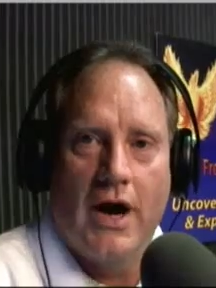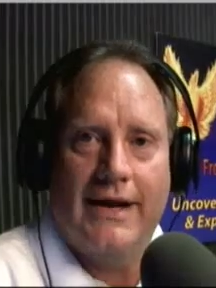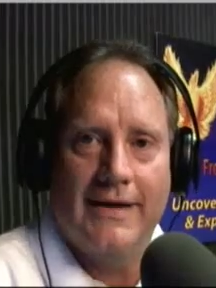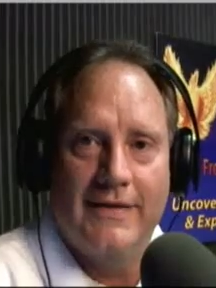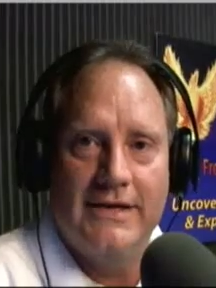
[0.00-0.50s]

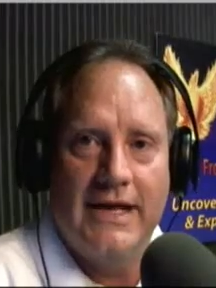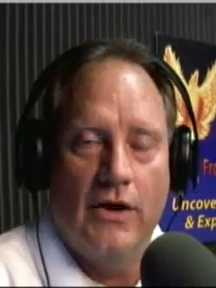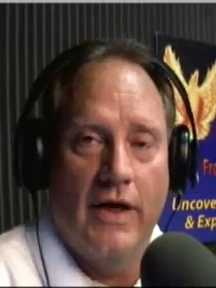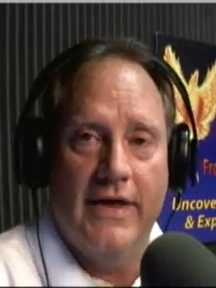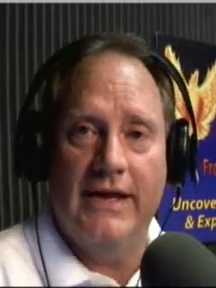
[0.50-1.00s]
strike the
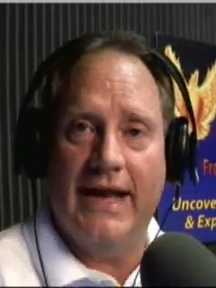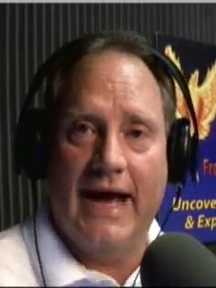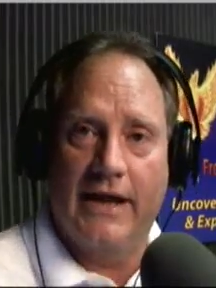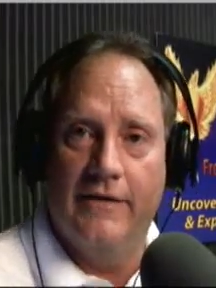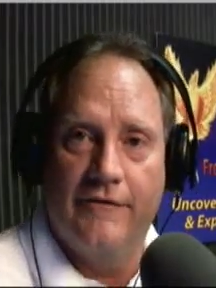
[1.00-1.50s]
deal. And then
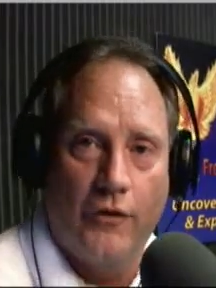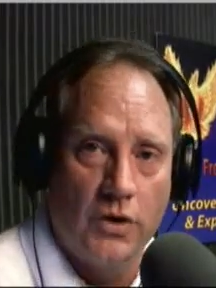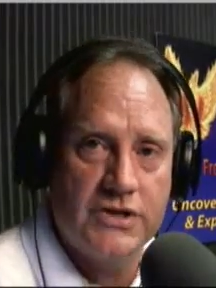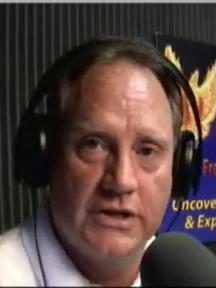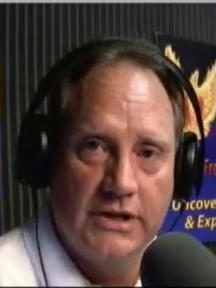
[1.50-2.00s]
they got to
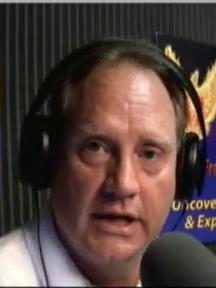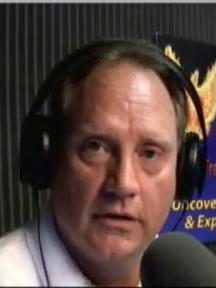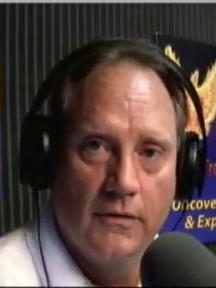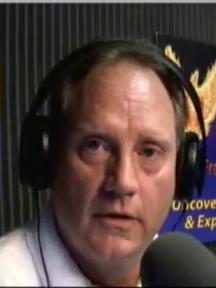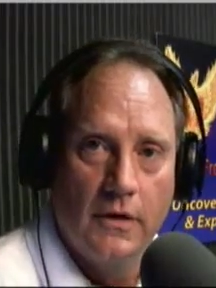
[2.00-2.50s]
enforce the
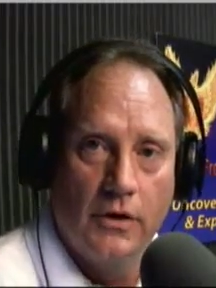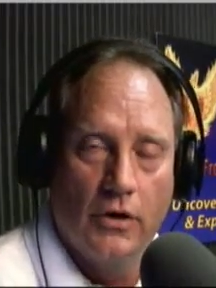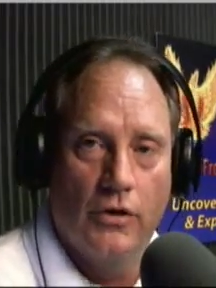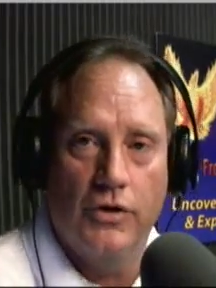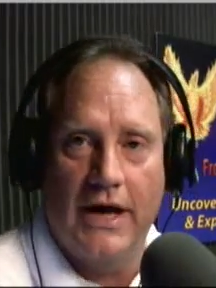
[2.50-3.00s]
deal.
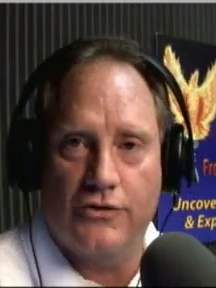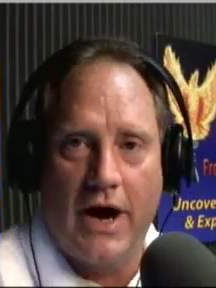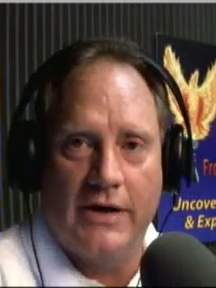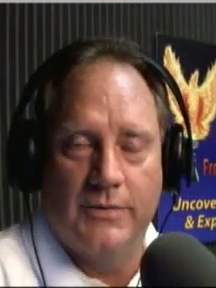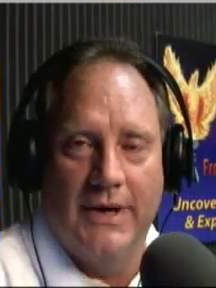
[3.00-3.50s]
You
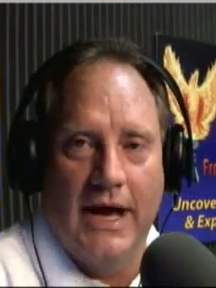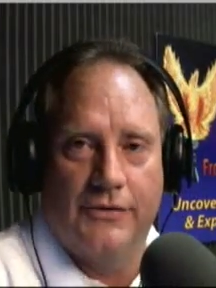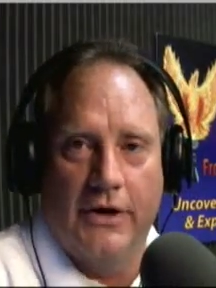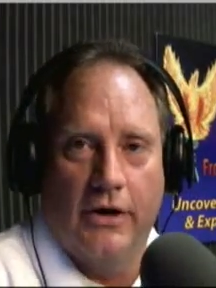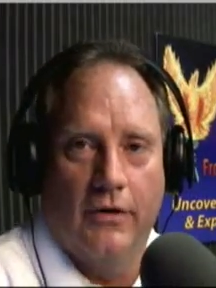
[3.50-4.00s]
got tribesmen
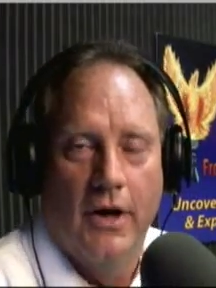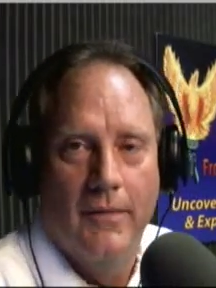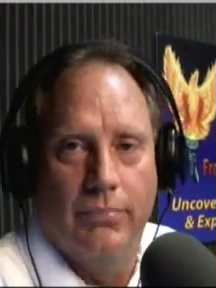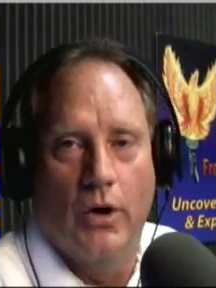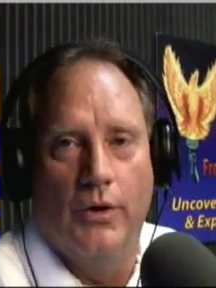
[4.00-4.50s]
out there
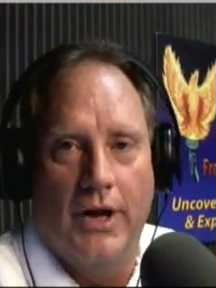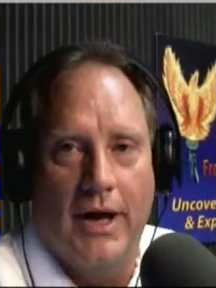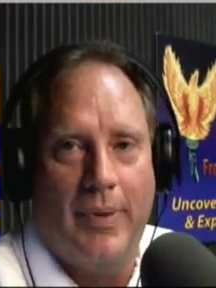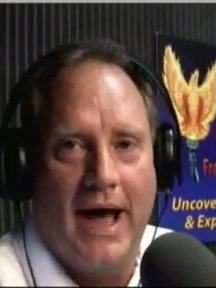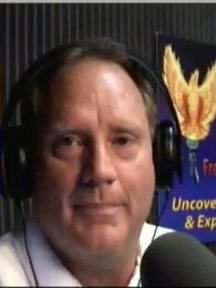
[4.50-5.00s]

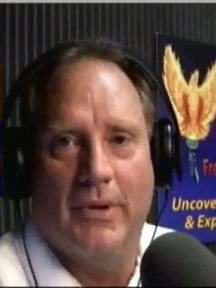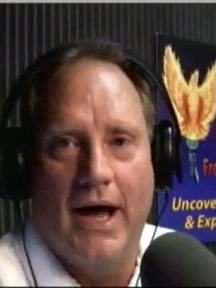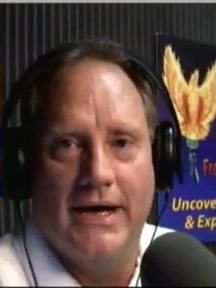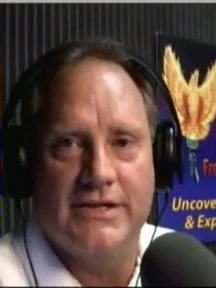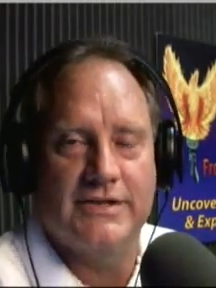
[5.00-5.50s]
blowing up
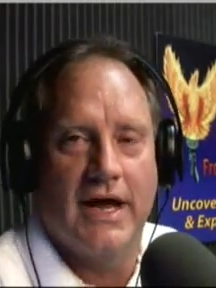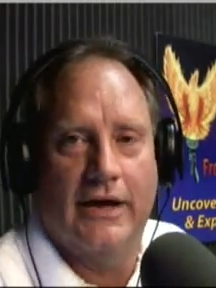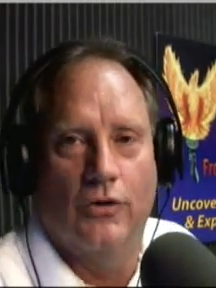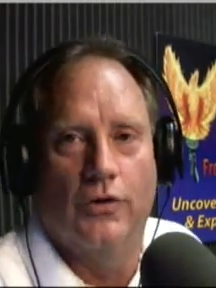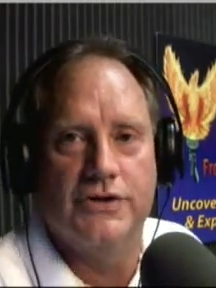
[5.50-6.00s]
pipelines. It's
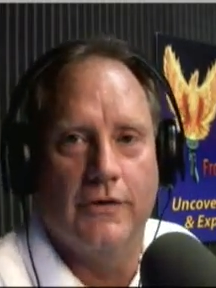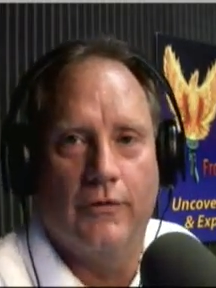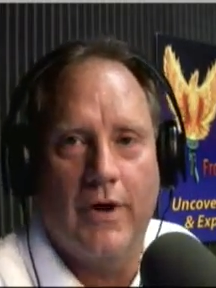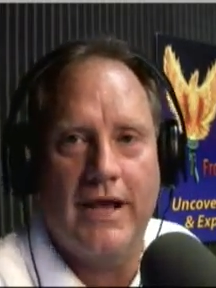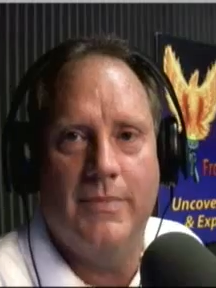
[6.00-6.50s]
like Lawrence
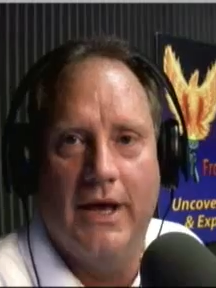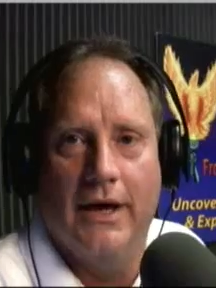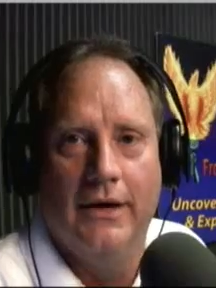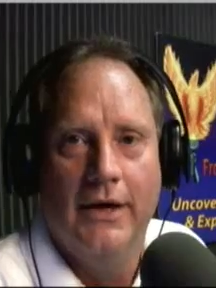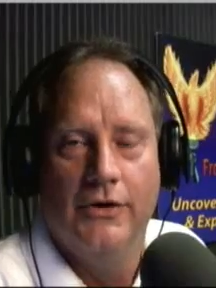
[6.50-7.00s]
of
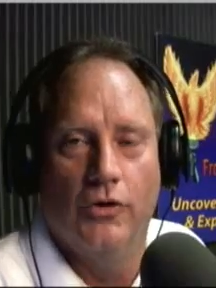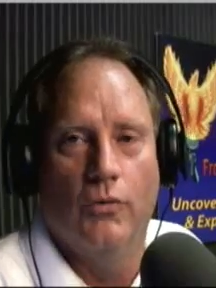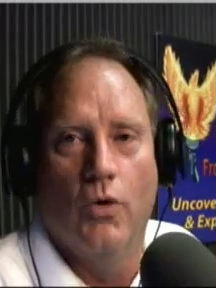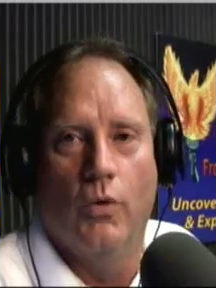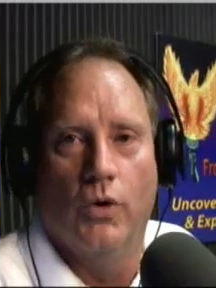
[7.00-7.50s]
Arabia
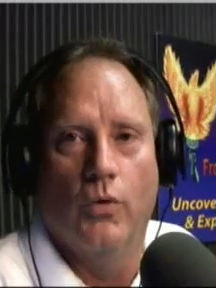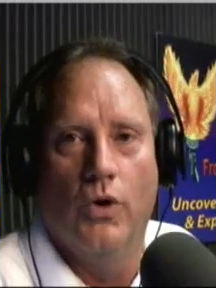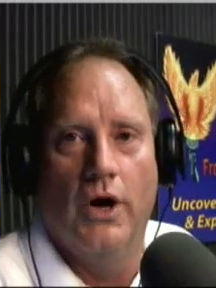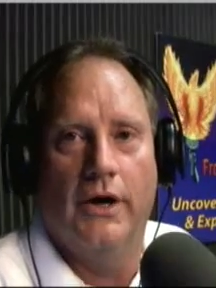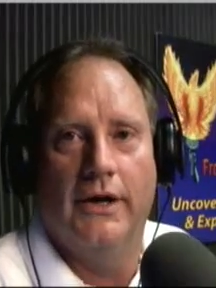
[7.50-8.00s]
during
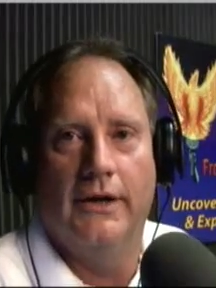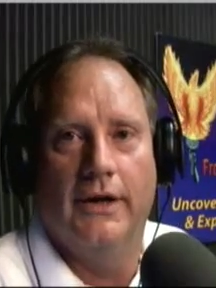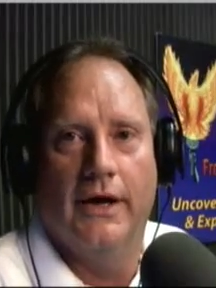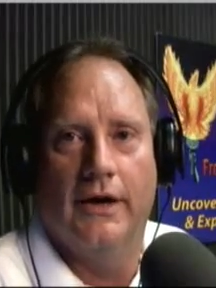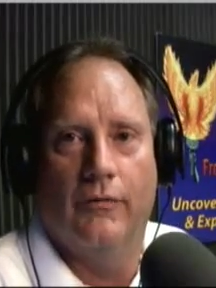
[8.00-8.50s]
World War I
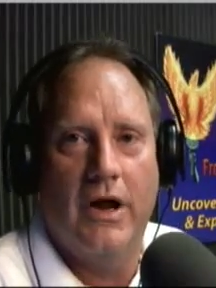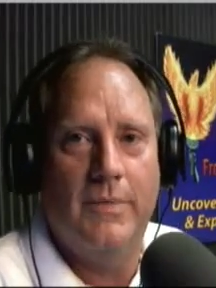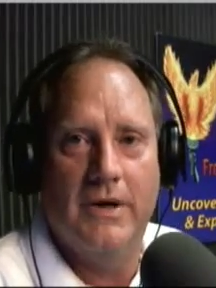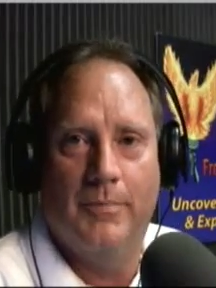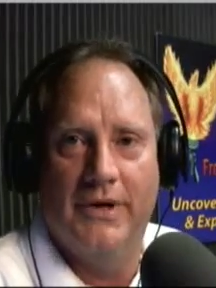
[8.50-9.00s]
in the
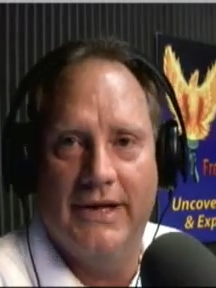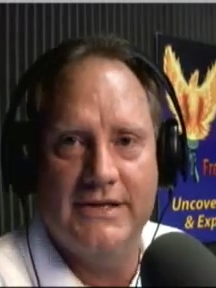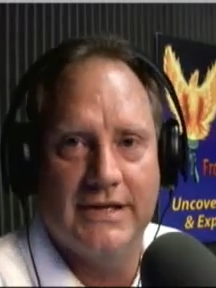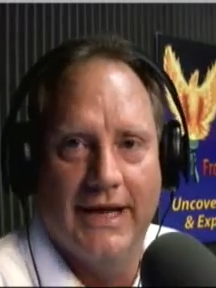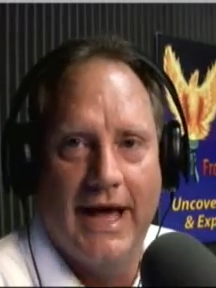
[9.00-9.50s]
Arabian
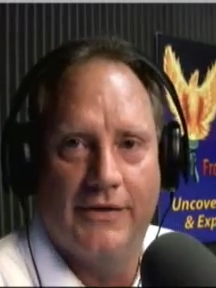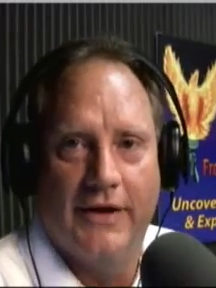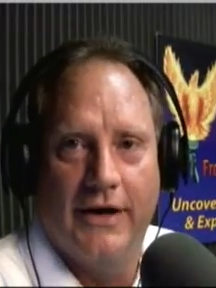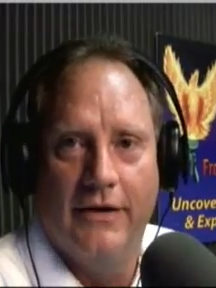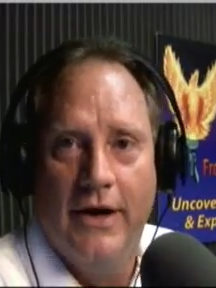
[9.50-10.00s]
Peninsula
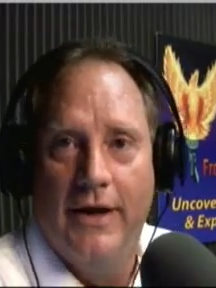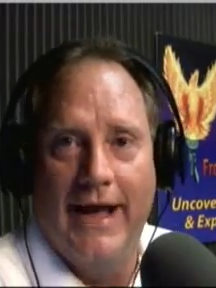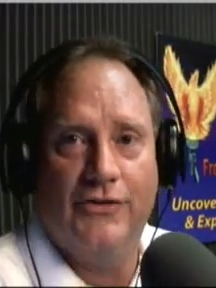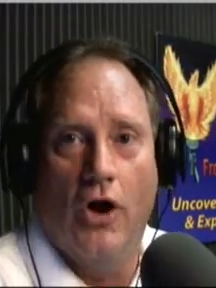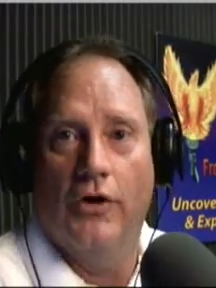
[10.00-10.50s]
out there.
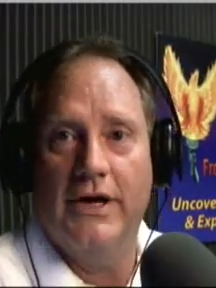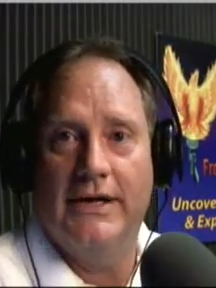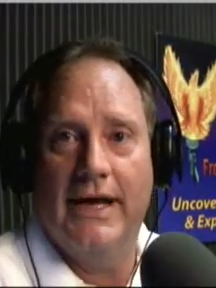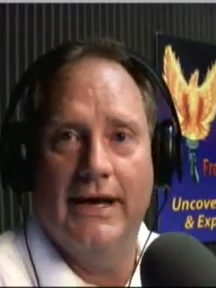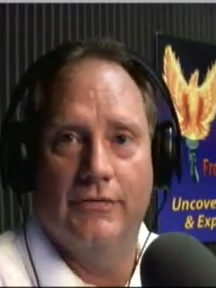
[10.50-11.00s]
That's all
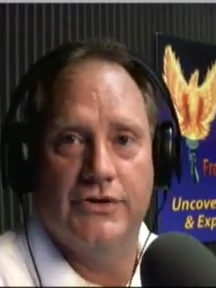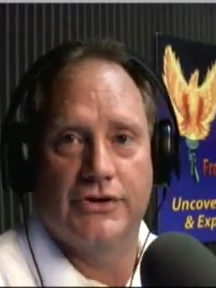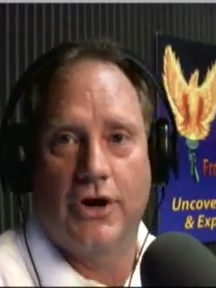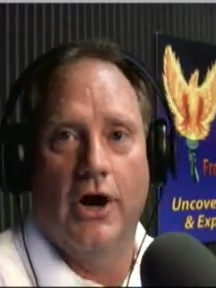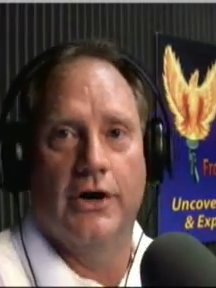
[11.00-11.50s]
he did
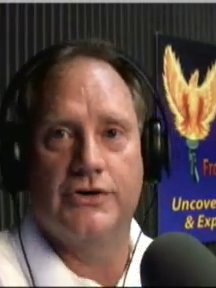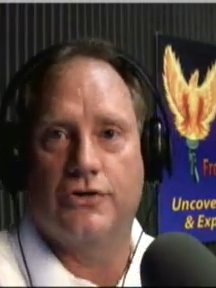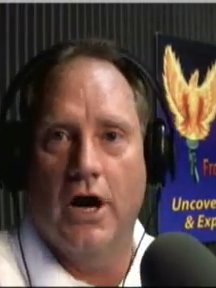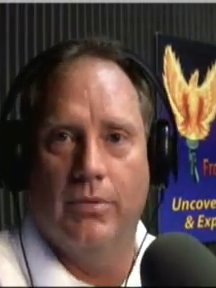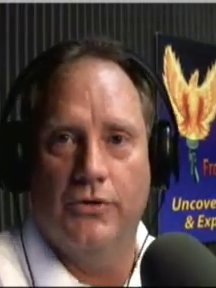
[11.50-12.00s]
was just
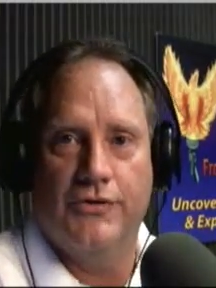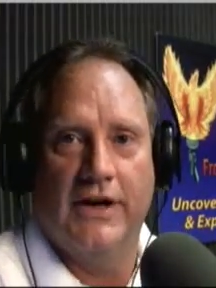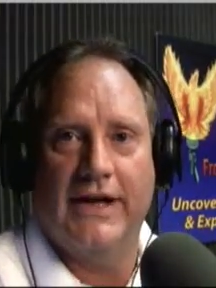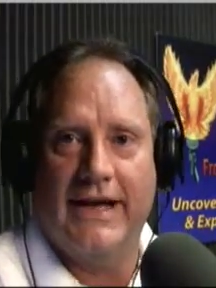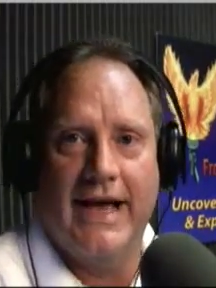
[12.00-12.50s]
cause trouble.
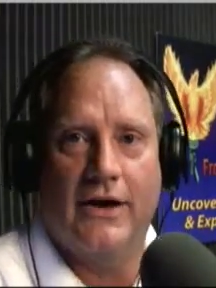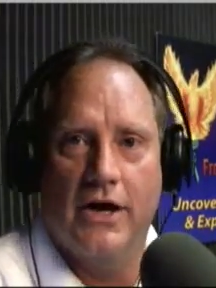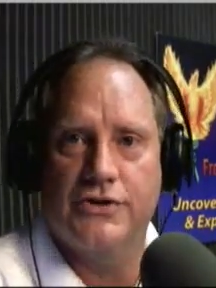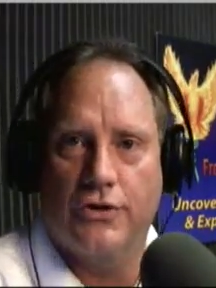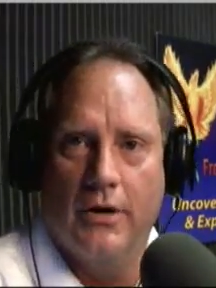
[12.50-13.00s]
You think they
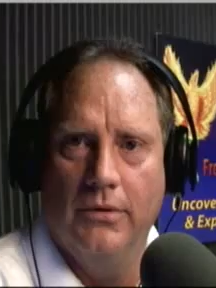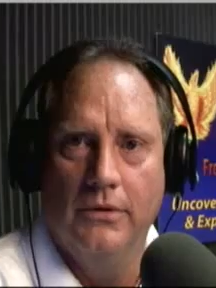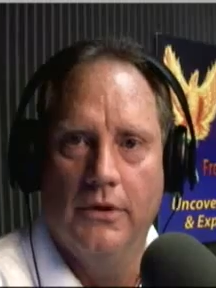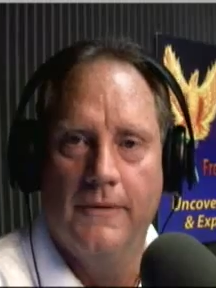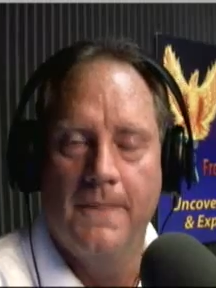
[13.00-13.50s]
can't cause
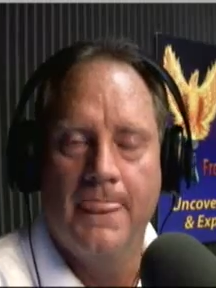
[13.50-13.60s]
trouble?